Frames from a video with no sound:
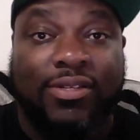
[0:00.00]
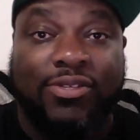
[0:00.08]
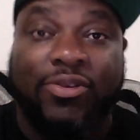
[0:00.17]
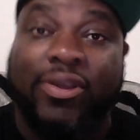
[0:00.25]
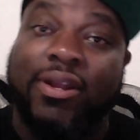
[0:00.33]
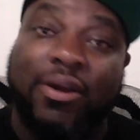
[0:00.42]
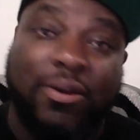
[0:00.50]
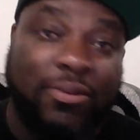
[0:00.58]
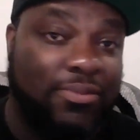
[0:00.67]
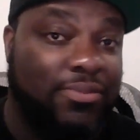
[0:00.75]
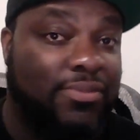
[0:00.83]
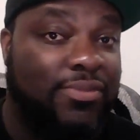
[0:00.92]
Straight
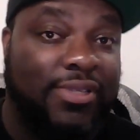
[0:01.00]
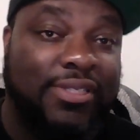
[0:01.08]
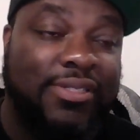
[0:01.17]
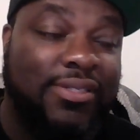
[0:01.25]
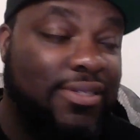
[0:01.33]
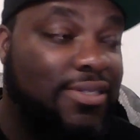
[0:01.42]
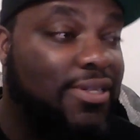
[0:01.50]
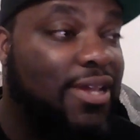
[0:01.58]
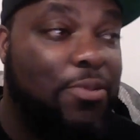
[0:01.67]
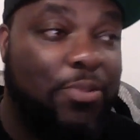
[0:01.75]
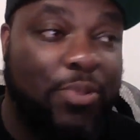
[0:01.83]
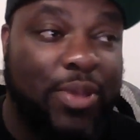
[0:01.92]
up. It's a
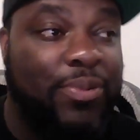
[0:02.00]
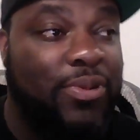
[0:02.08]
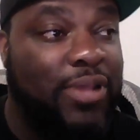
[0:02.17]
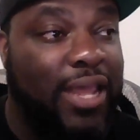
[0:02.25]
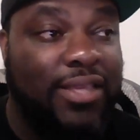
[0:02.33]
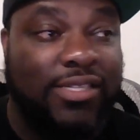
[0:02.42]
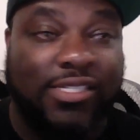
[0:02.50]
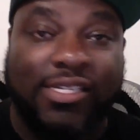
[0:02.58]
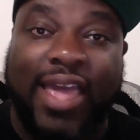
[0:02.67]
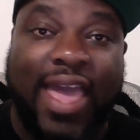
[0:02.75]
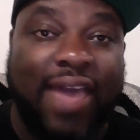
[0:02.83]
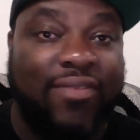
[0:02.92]
couple people that
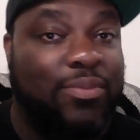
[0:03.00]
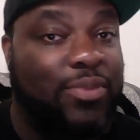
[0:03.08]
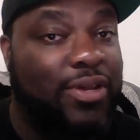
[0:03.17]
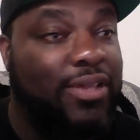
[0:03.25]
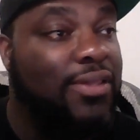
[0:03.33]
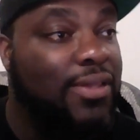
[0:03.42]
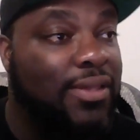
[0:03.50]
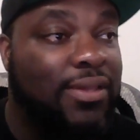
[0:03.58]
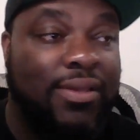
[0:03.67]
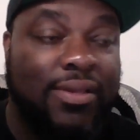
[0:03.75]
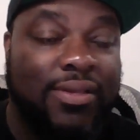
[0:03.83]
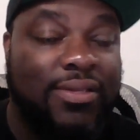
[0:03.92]
should have it, but
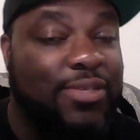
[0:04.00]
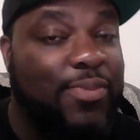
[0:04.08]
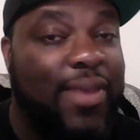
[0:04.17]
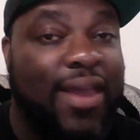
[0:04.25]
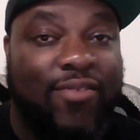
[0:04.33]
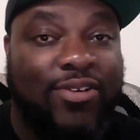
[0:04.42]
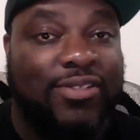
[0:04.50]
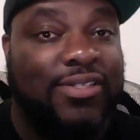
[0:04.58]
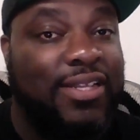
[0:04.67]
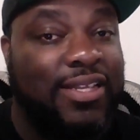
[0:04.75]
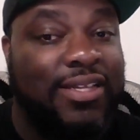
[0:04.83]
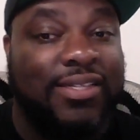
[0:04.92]
she may have verse
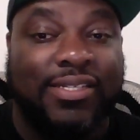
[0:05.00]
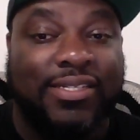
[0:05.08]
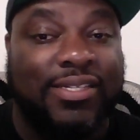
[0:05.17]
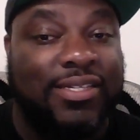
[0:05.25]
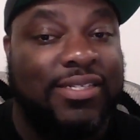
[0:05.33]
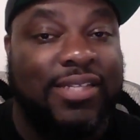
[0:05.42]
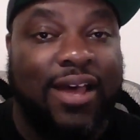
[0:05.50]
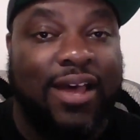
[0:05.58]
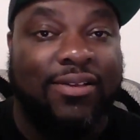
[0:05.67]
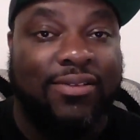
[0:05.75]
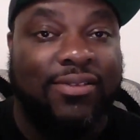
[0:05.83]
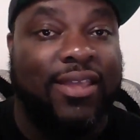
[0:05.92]
of the year just because
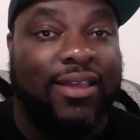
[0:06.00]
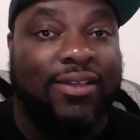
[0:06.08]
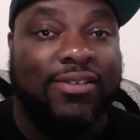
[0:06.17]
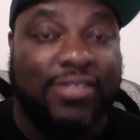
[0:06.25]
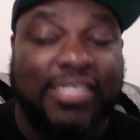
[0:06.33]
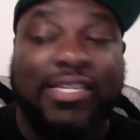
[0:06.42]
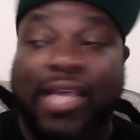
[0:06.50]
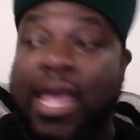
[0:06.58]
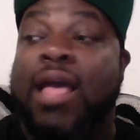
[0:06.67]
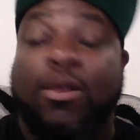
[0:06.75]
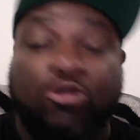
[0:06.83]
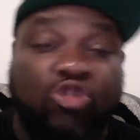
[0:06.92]
how
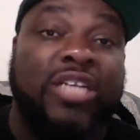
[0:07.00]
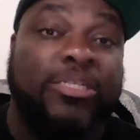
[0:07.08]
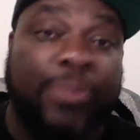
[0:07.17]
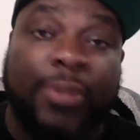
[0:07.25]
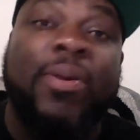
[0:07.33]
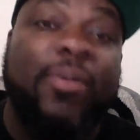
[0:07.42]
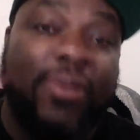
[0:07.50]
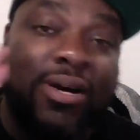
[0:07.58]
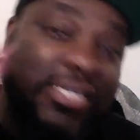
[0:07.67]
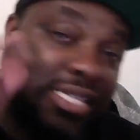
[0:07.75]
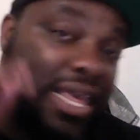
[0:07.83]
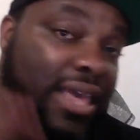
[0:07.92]
trust me, people
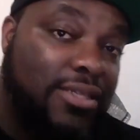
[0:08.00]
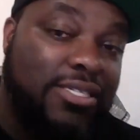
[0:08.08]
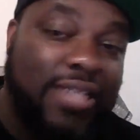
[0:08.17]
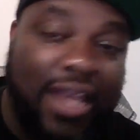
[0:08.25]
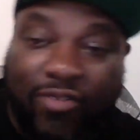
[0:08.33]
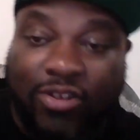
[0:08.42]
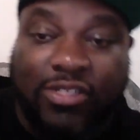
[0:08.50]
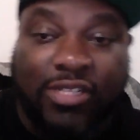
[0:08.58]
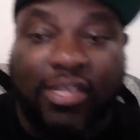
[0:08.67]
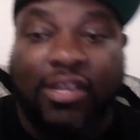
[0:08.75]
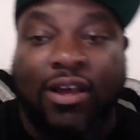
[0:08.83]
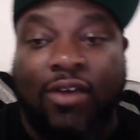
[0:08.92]
gonna say she got verse
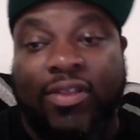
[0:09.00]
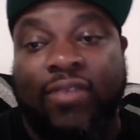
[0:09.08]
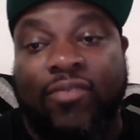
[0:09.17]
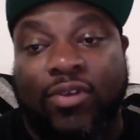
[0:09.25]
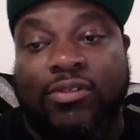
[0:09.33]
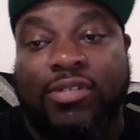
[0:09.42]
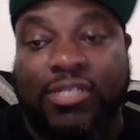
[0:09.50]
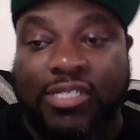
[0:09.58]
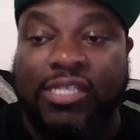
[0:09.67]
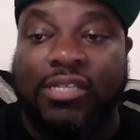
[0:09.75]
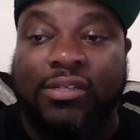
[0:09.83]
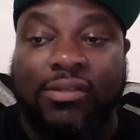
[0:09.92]
of the year off that verse.
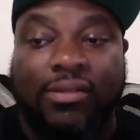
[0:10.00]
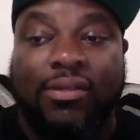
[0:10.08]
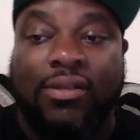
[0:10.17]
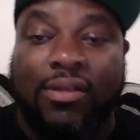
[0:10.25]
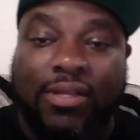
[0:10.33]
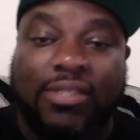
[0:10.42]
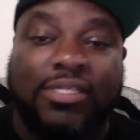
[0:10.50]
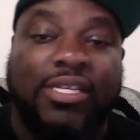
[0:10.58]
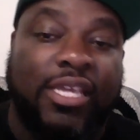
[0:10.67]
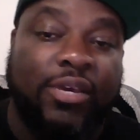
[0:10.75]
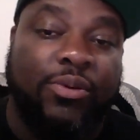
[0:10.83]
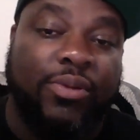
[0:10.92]
She
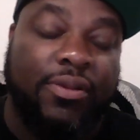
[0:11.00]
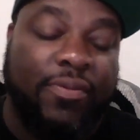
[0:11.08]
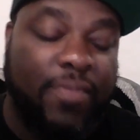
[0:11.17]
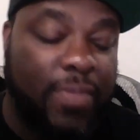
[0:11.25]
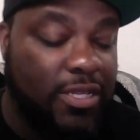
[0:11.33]
killed it.